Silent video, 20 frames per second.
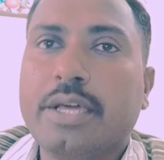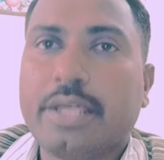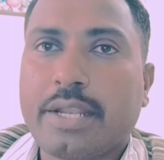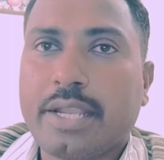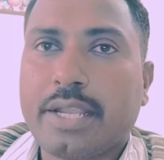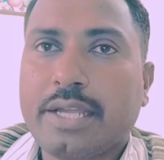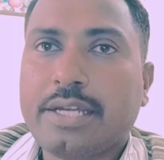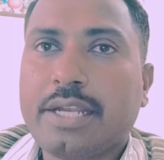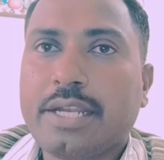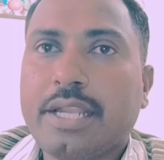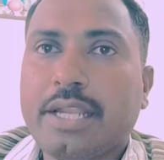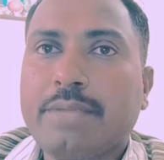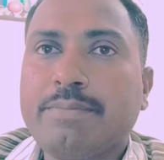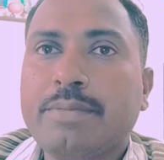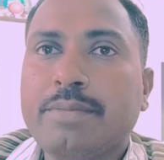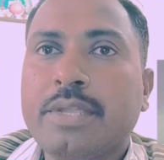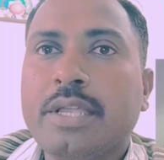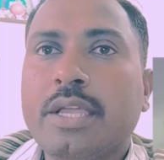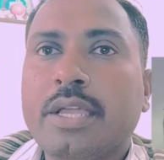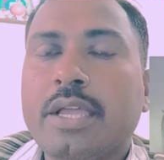rat trap,
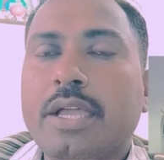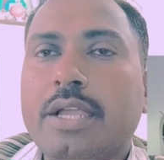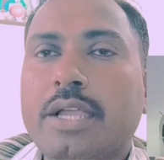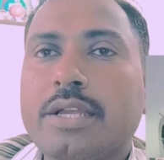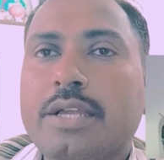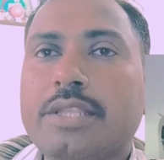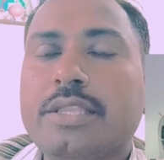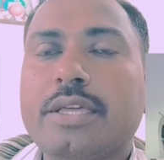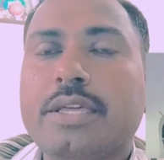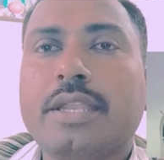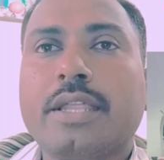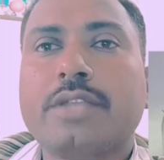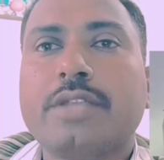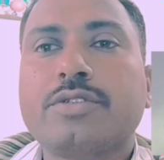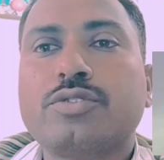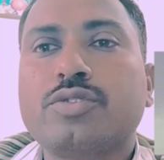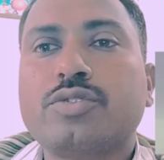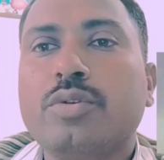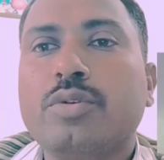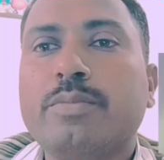and there
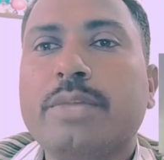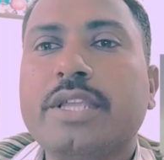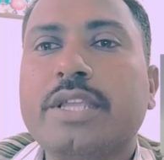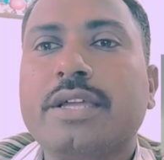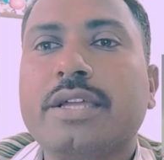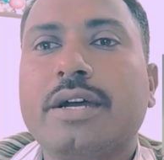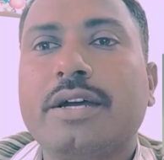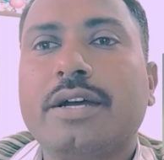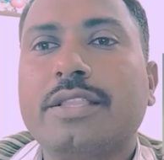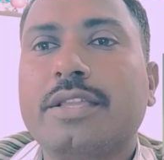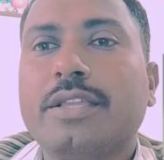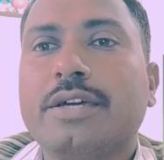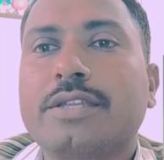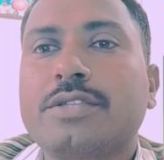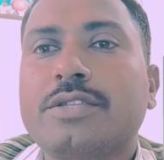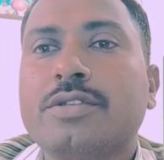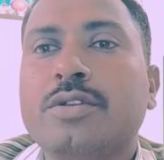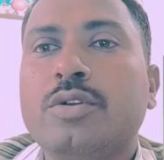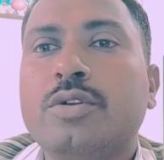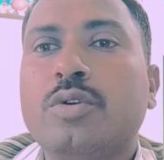are so many
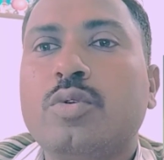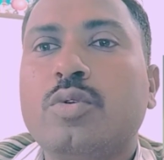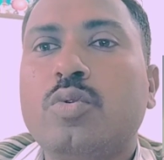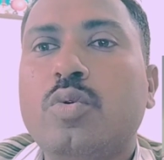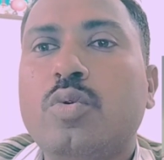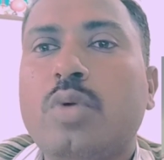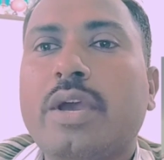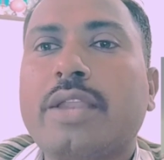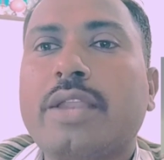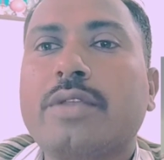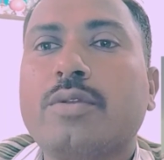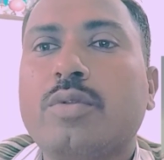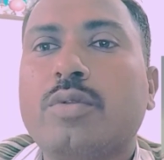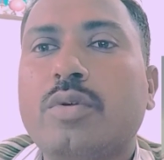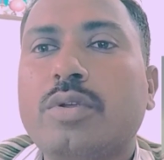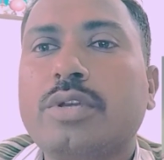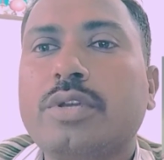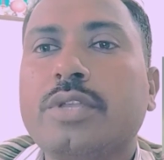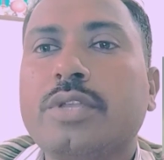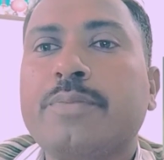others who are
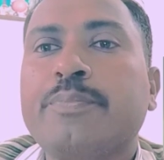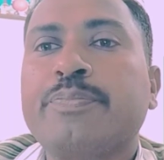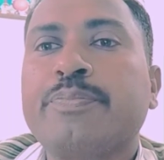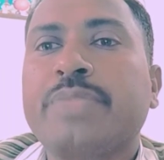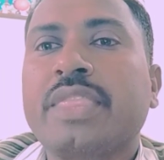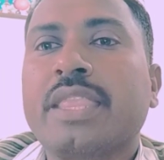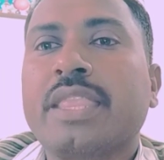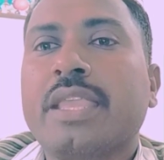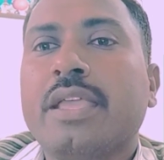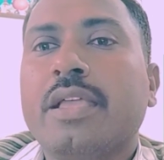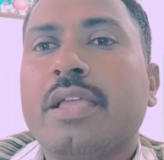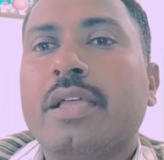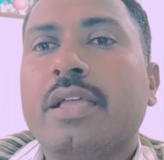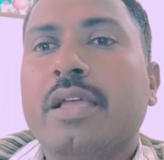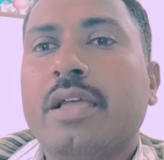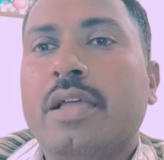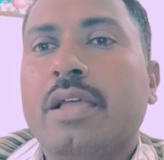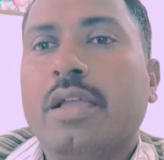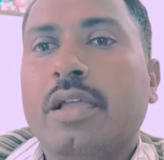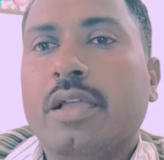not
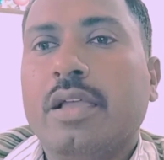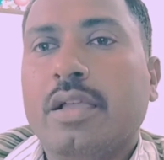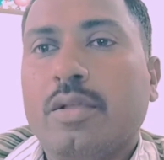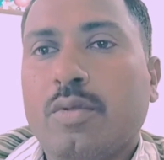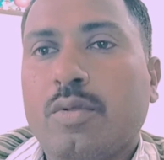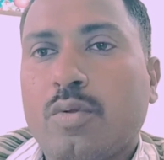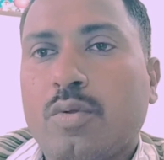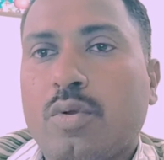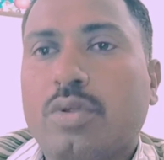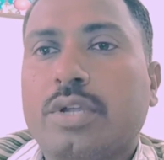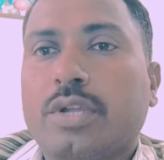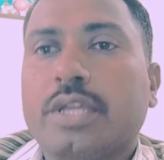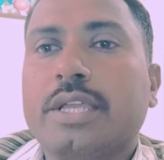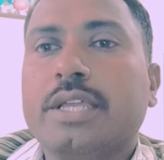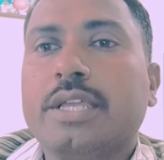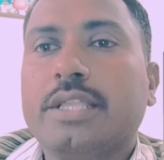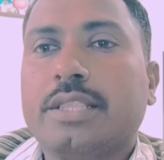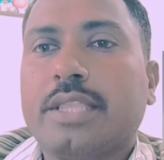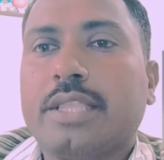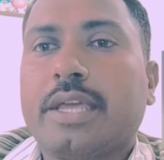caught
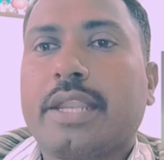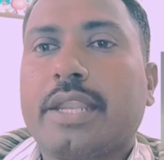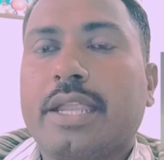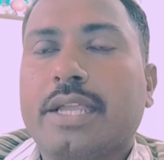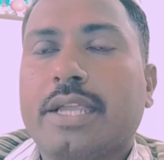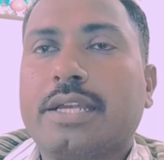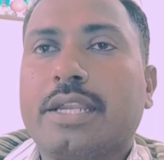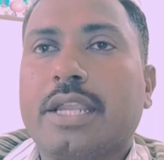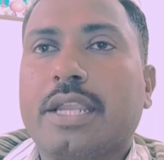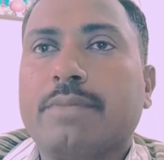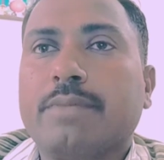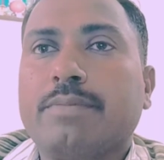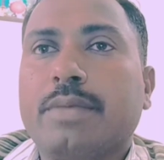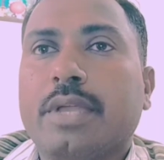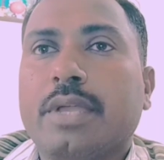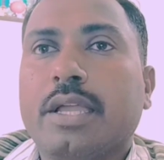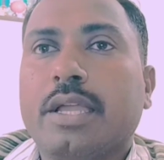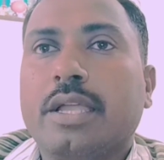in the rat trap.